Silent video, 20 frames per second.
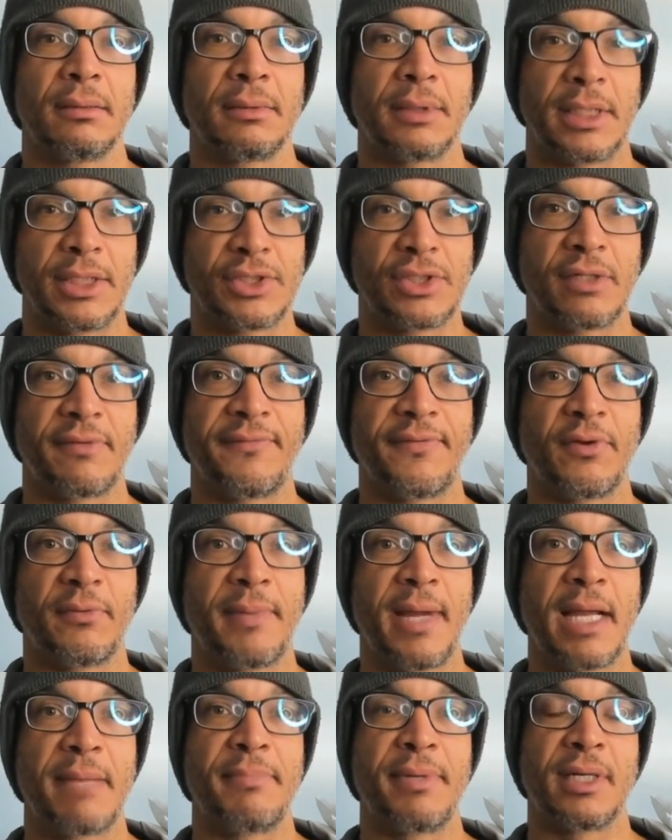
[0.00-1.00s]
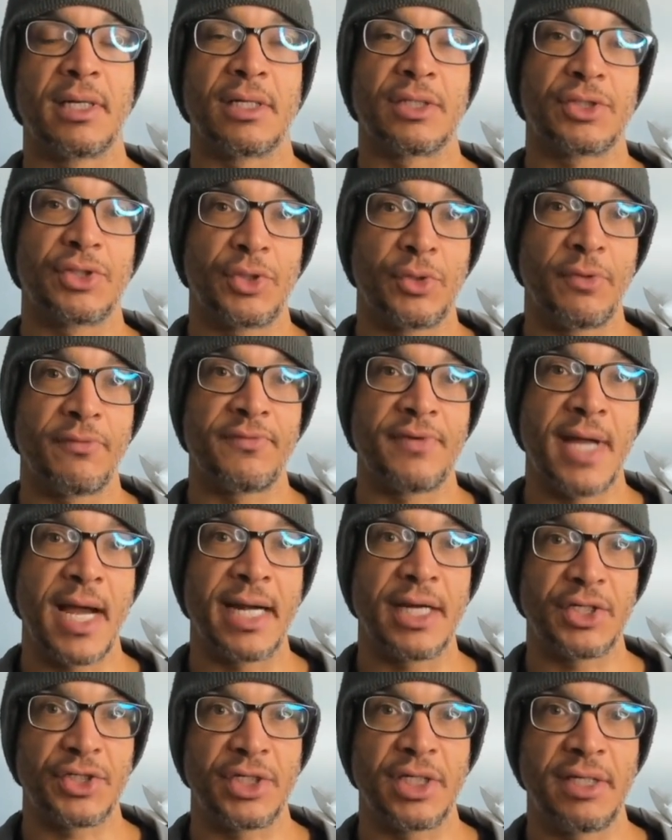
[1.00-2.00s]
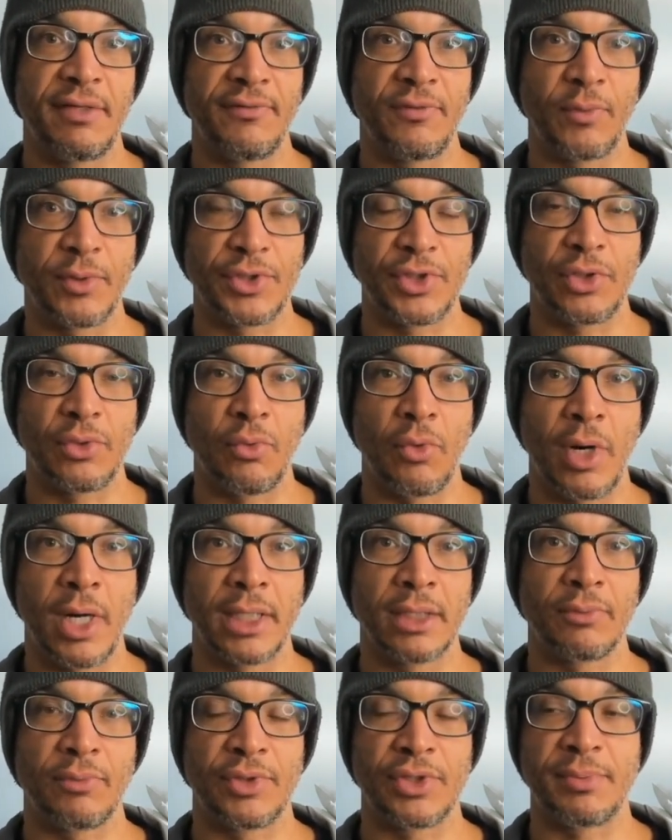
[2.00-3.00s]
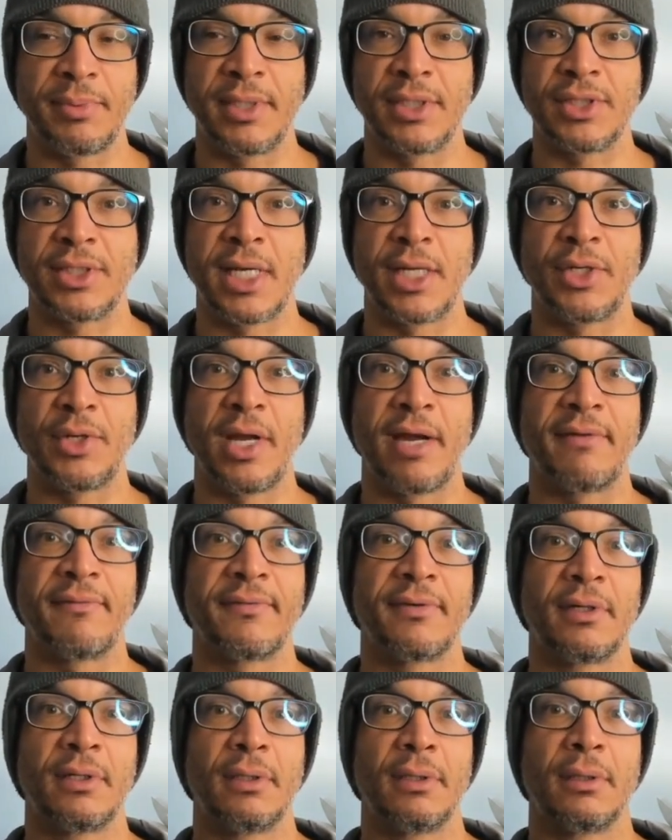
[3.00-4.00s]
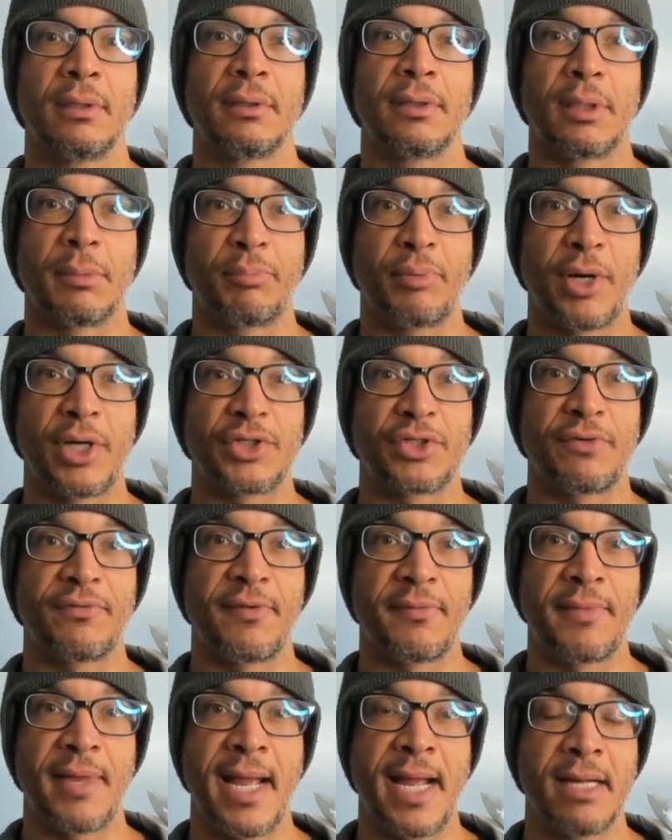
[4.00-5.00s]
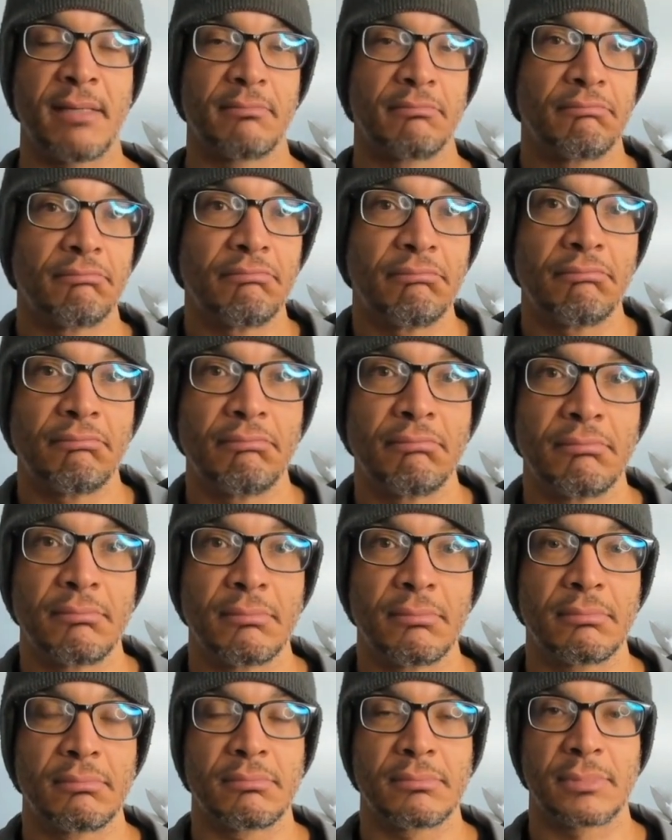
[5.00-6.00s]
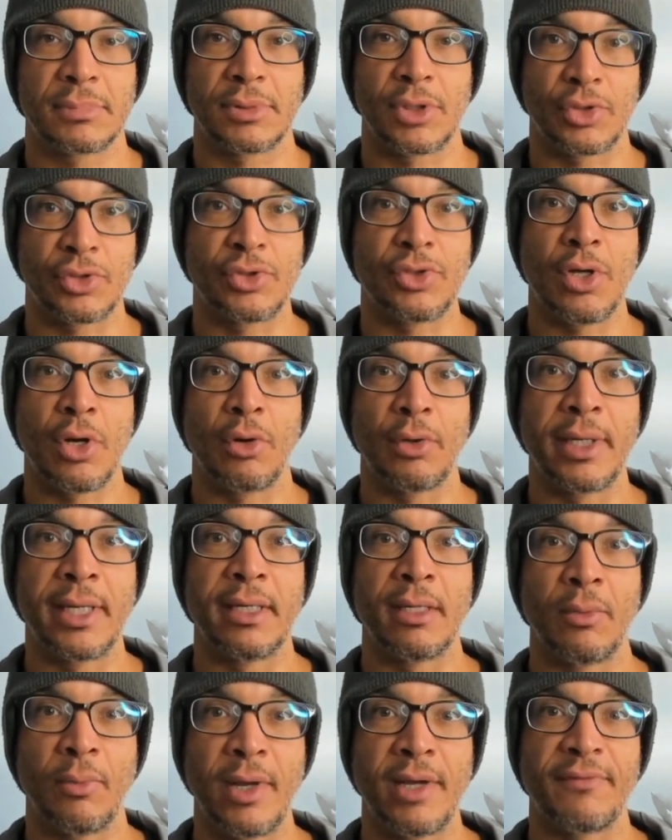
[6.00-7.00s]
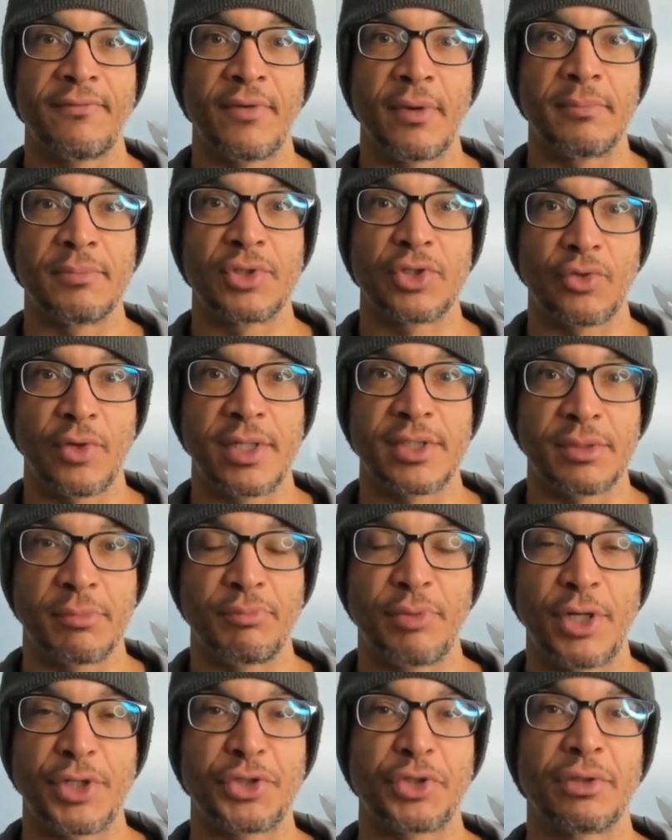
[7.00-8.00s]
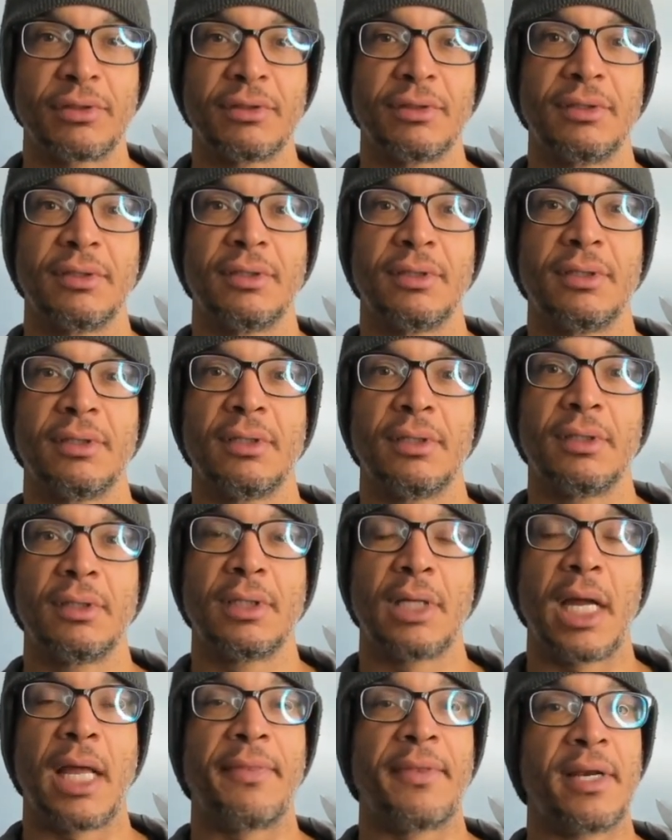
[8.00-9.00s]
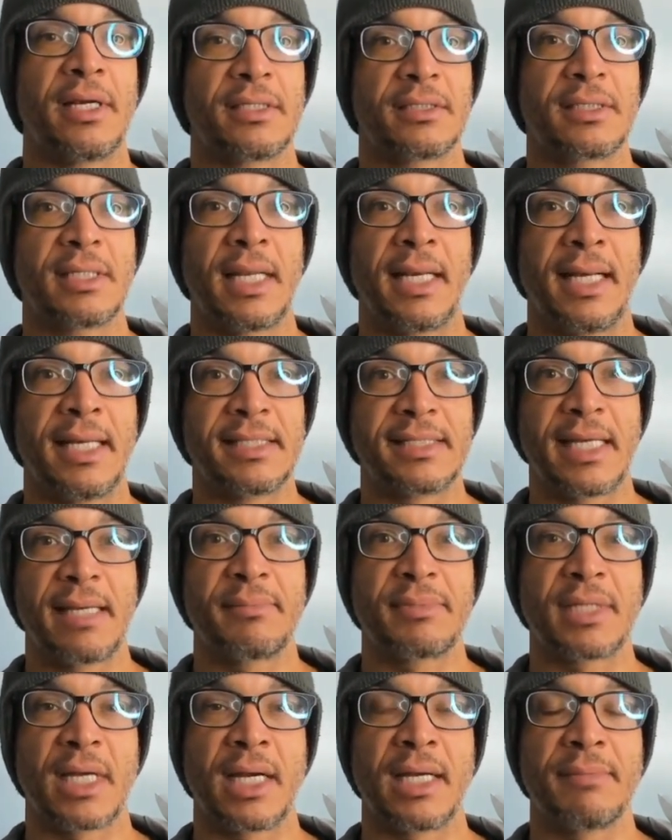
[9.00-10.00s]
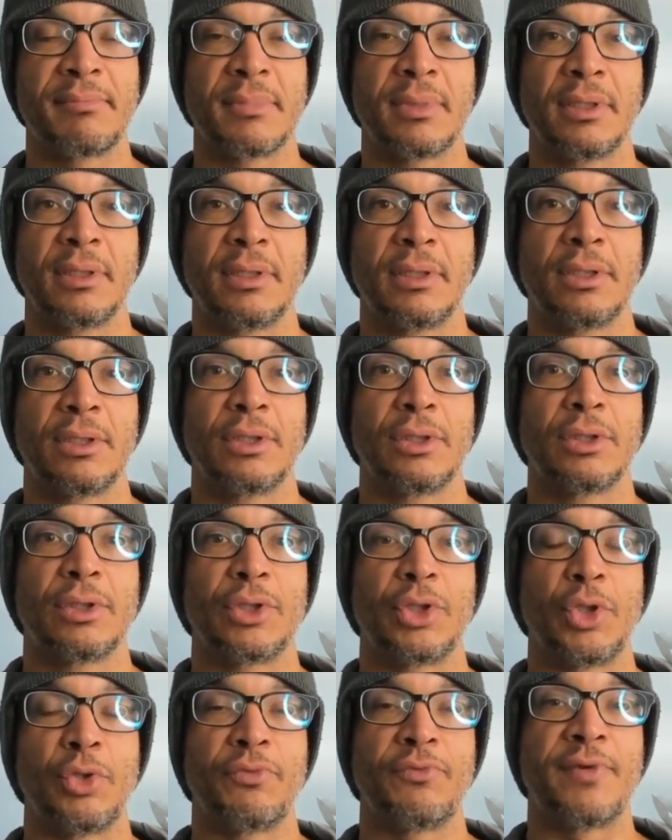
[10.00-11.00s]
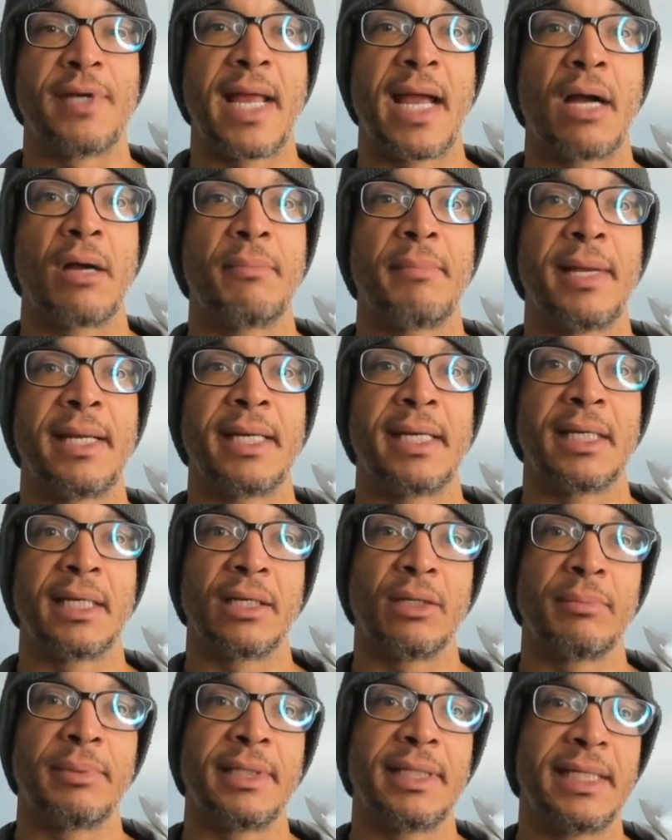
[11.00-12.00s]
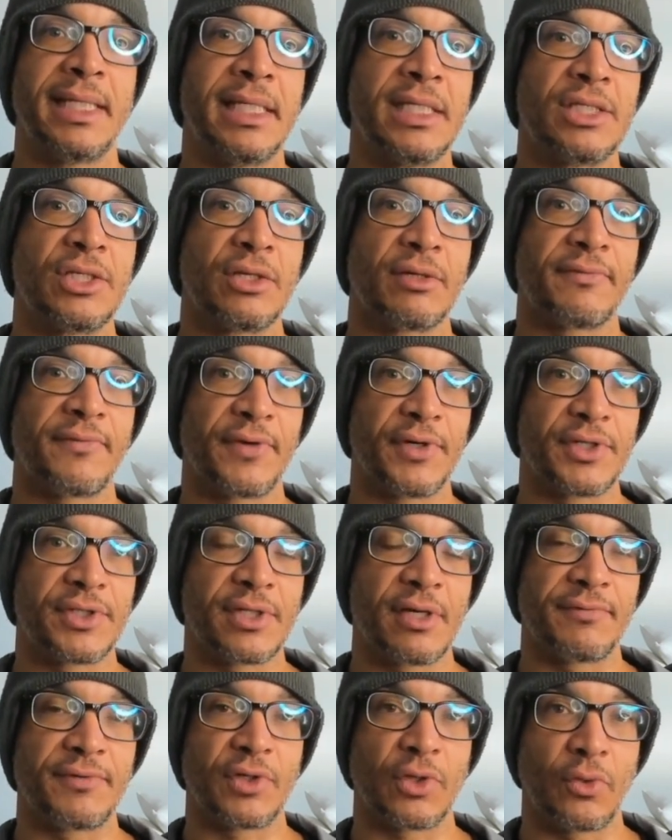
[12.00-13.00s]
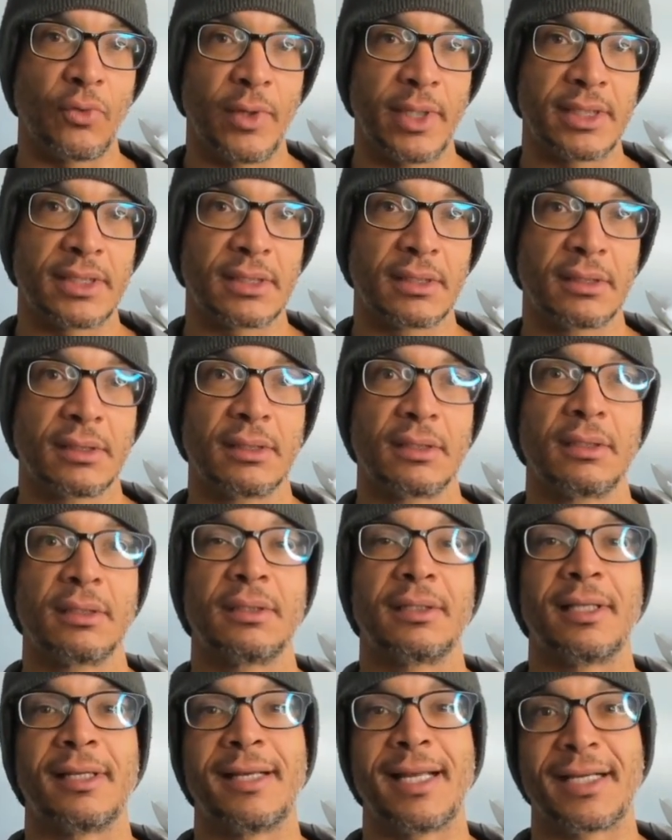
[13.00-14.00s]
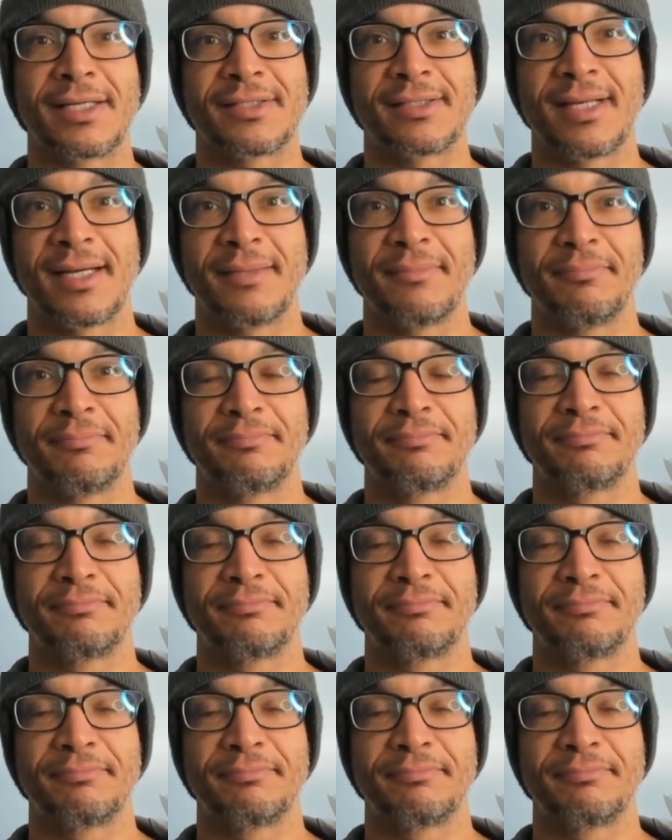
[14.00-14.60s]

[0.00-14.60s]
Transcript: Then you start to feel bad because you have not achieved what you want, which means now you have the pressure from that. There's no getting away from stress and pressure. And then at the same time, you've now made it a little bit easier for yourself to quit the next time.